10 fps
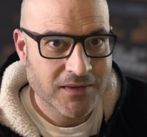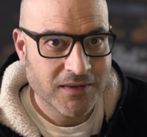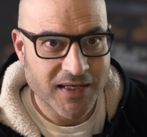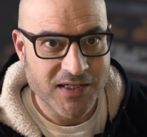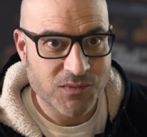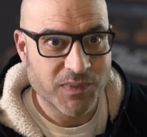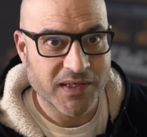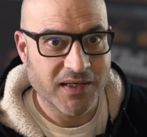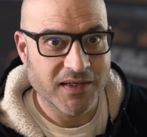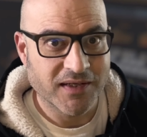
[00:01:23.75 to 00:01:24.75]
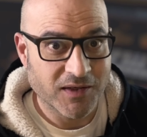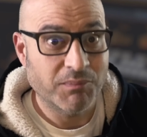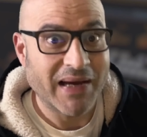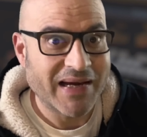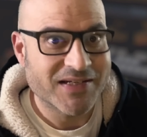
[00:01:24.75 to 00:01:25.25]
as being a
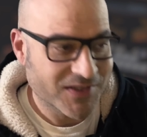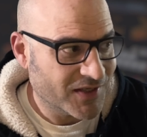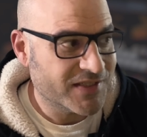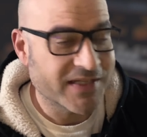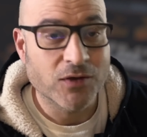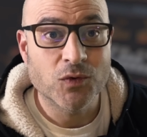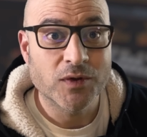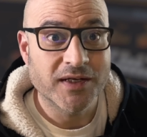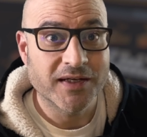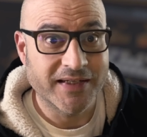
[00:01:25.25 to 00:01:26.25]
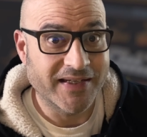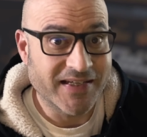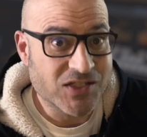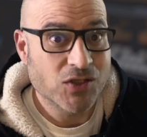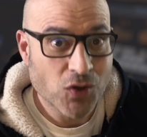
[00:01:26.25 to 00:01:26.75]
bad idea, or
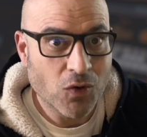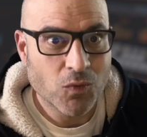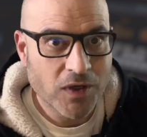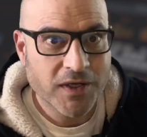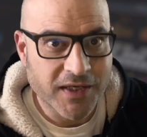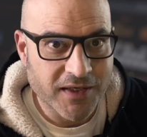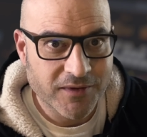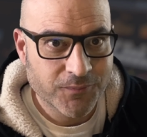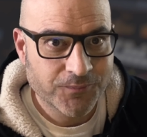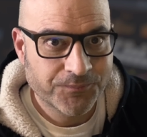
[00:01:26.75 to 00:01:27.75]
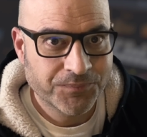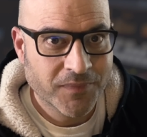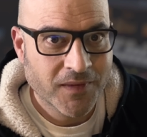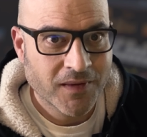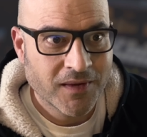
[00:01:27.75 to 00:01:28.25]
it's not working.
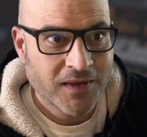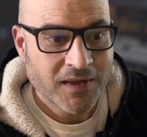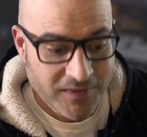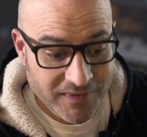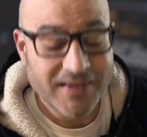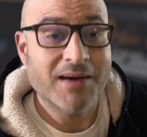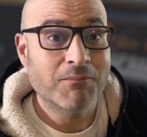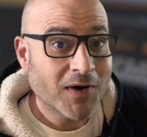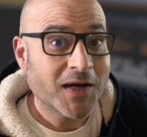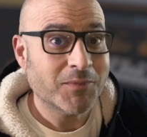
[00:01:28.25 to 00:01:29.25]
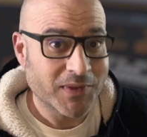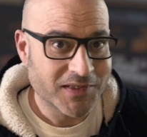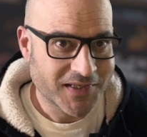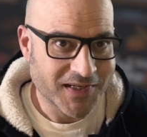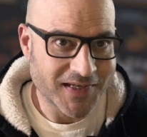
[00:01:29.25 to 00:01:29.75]
That might be
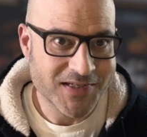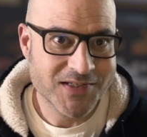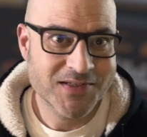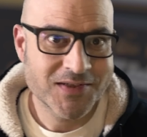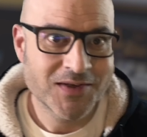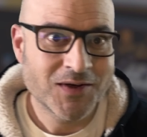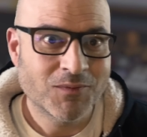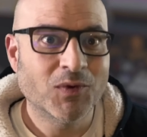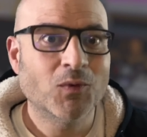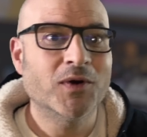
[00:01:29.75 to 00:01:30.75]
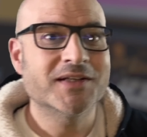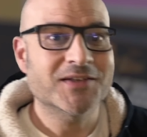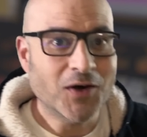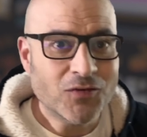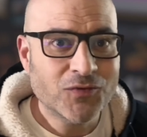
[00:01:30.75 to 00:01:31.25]
the case, but what is
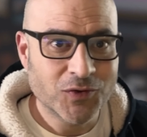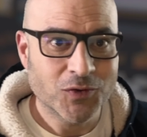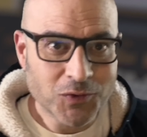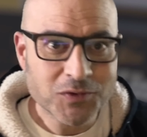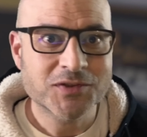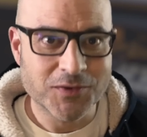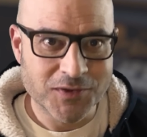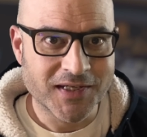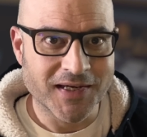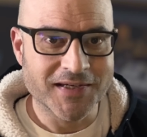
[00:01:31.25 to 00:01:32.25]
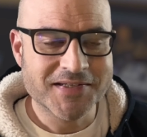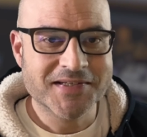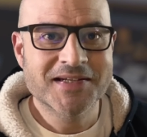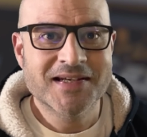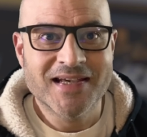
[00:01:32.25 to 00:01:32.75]
often also the case
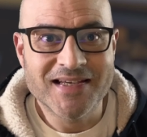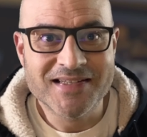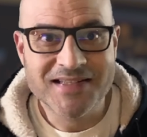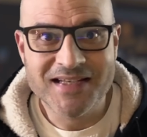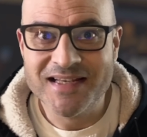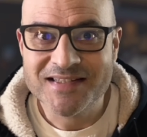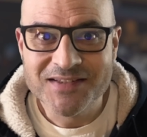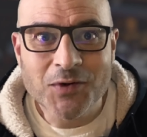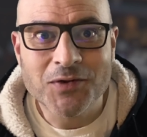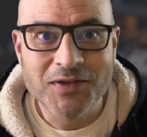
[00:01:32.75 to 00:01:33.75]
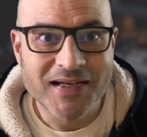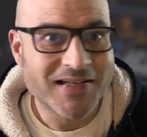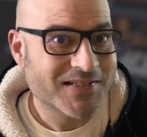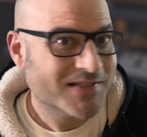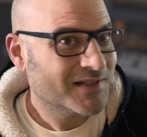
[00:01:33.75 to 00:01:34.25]
is that it's not that
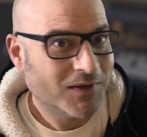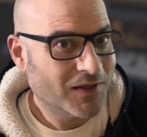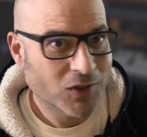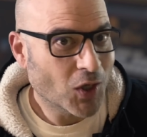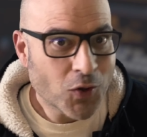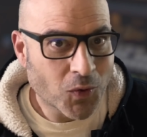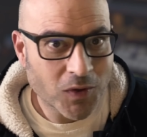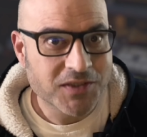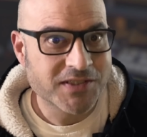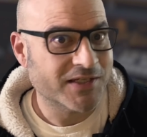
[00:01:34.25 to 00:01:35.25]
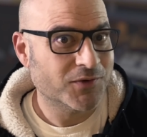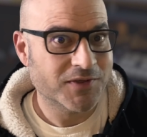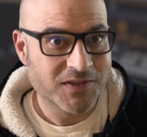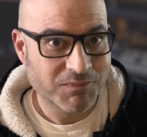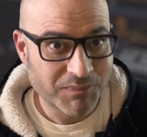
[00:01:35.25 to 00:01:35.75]
it's low quality or
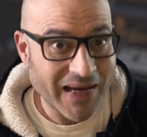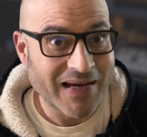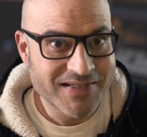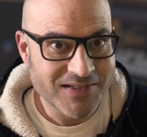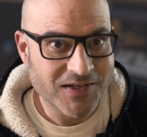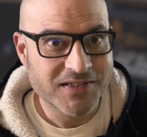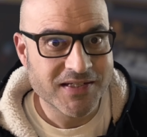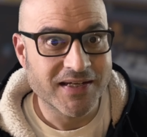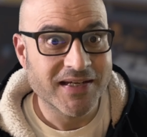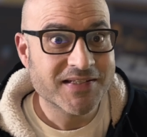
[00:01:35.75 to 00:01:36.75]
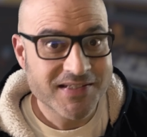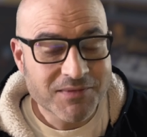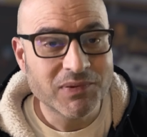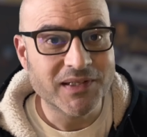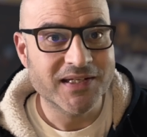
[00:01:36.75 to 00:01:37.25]
it's a bad idea. It's
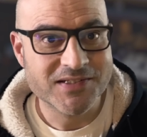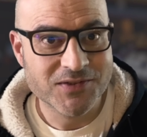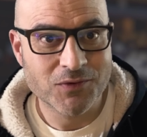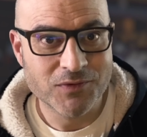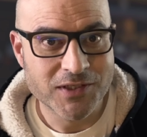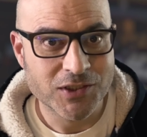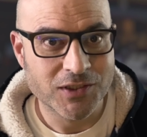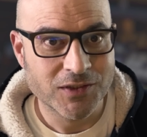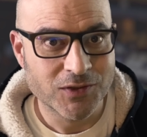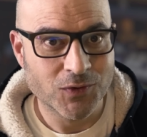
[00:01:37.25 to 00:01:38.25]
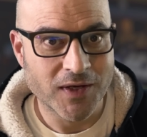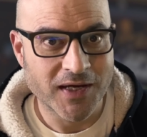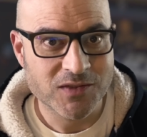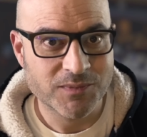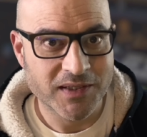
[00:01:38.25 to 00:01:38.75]
simply it's not reaching your
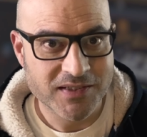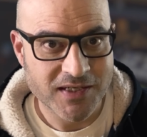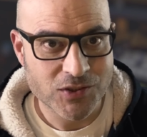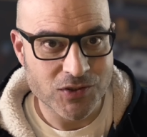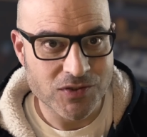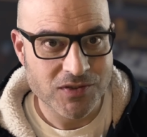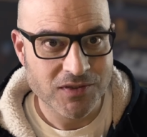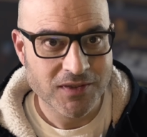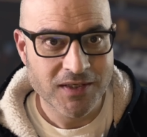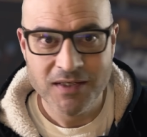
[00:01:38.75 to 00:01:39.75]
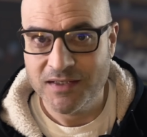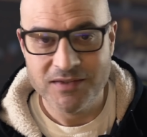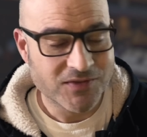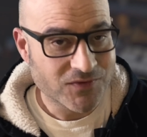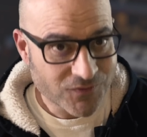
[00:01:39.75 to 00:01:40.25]
expectations.
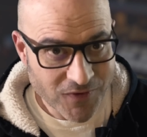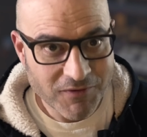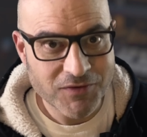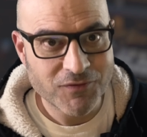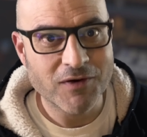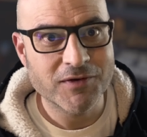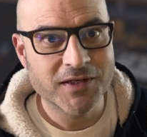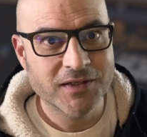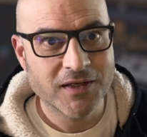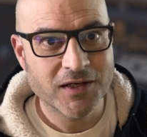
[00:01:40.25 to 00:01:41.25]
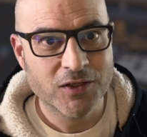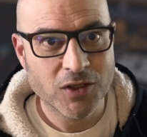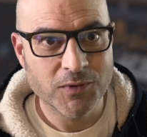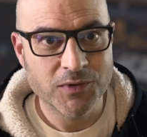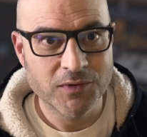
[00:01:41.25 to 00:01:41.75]
This is a very, very
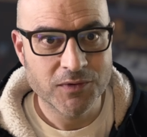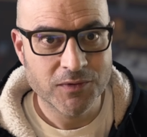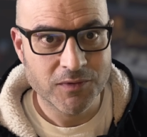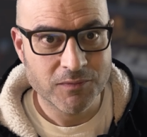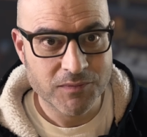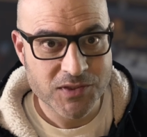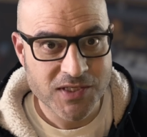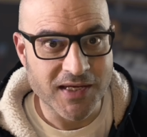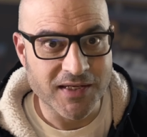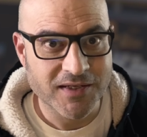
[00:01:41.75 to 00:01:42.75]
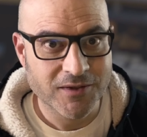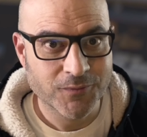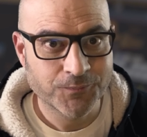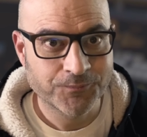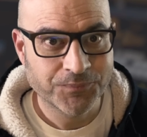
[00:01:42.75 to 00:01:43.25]
common mistake.
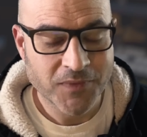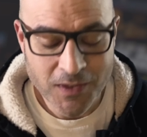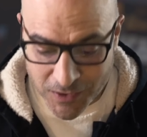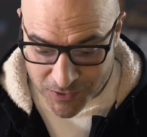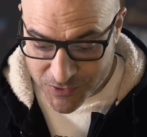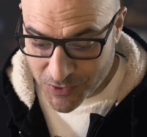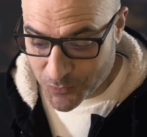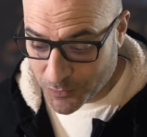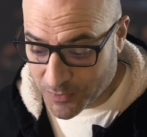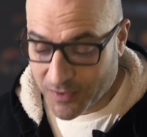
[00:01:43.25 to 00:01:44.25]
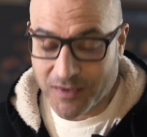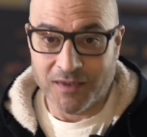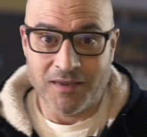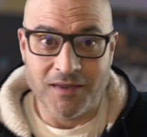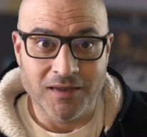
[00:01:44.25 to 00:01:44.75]
So
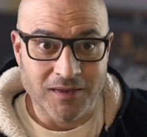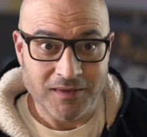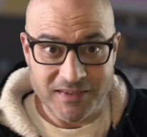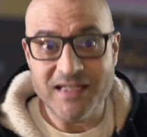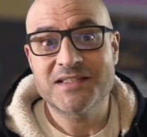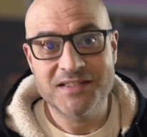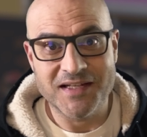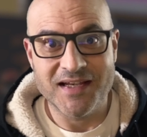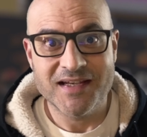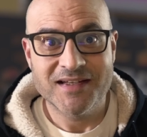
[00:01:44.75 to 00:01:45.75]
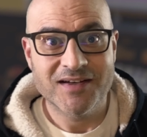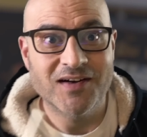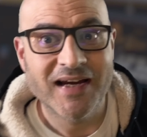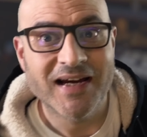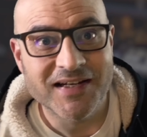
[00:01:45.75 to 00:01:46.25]
yesterday,
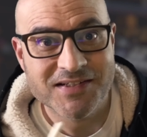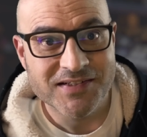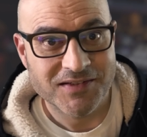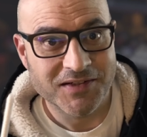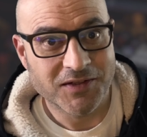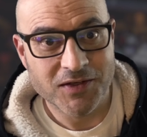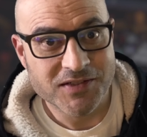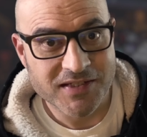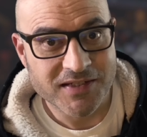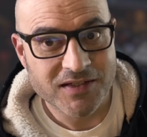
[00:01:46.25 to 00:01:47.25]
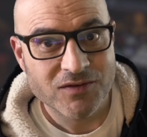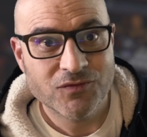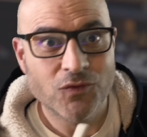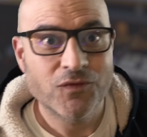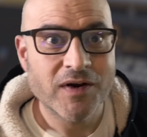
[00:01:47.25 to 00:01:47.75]
I had an idea
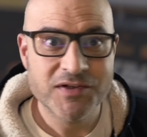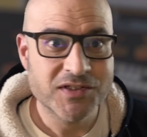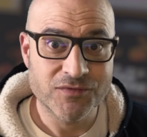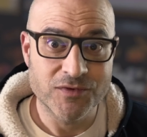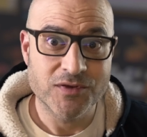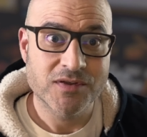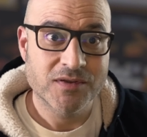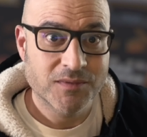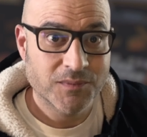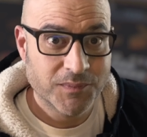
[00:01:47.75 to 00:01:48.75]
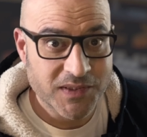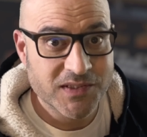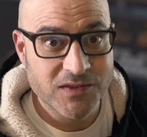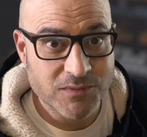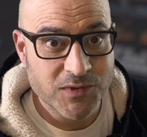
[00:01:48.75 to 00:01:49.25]
for various different
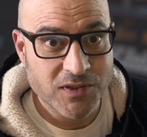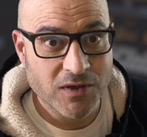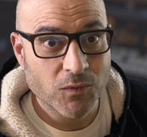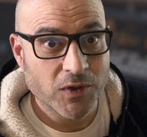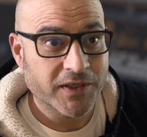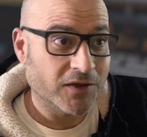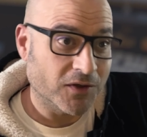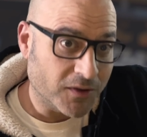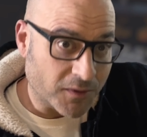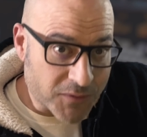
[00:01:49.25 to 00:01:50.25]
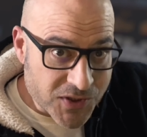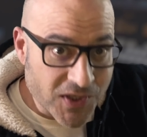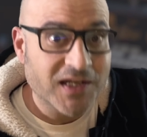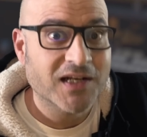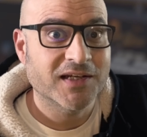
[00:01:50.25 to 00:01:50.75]
pieces of music that I'm working on, and I'm
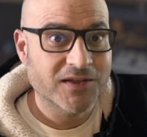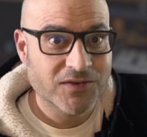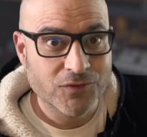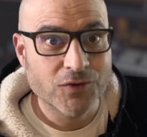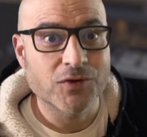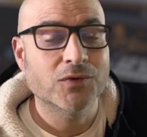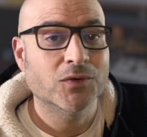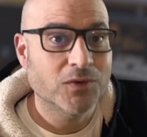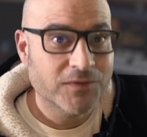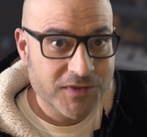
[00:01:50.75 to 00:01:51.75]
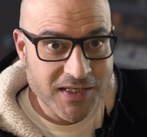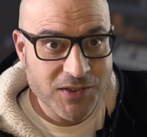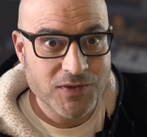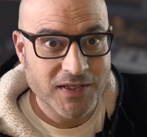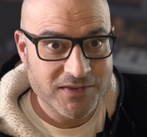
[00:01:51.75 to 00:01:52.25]
cycling through all of the 10
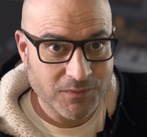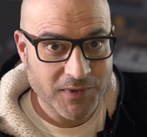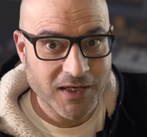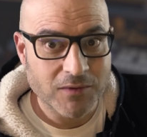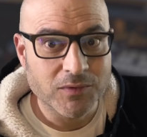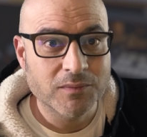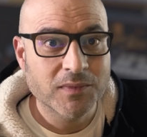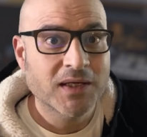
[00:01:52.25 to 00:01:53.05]
tracks on my album,